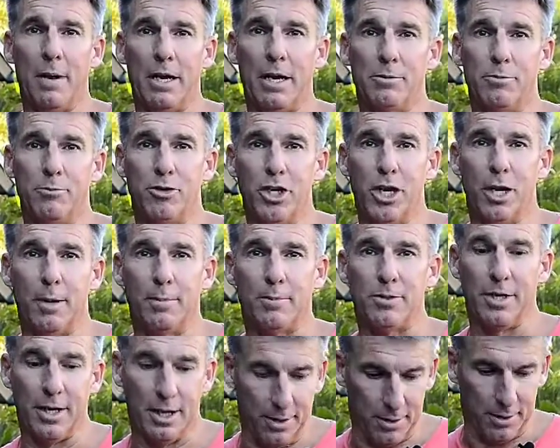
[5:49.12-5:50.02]
ready to make some
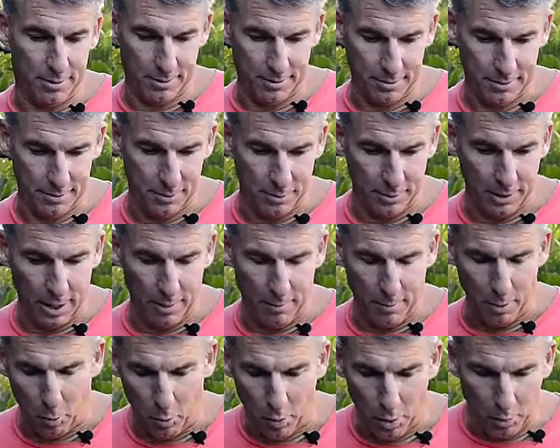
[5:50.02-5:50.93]
chips now. So I
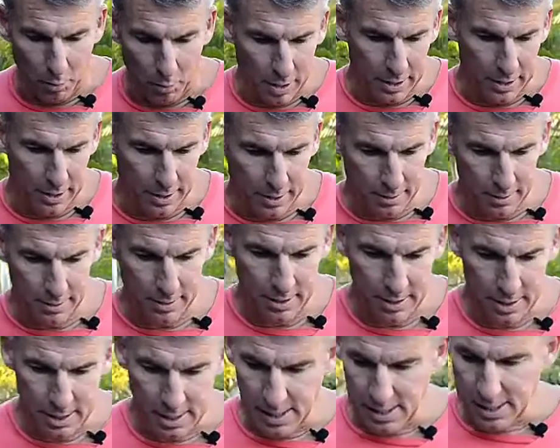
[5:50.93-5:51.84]
got my oil right
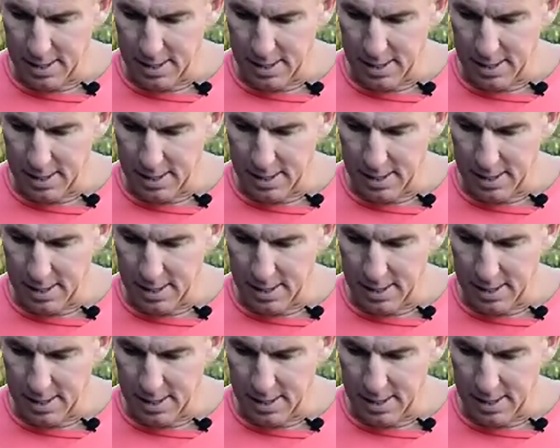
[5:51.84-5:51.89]
here.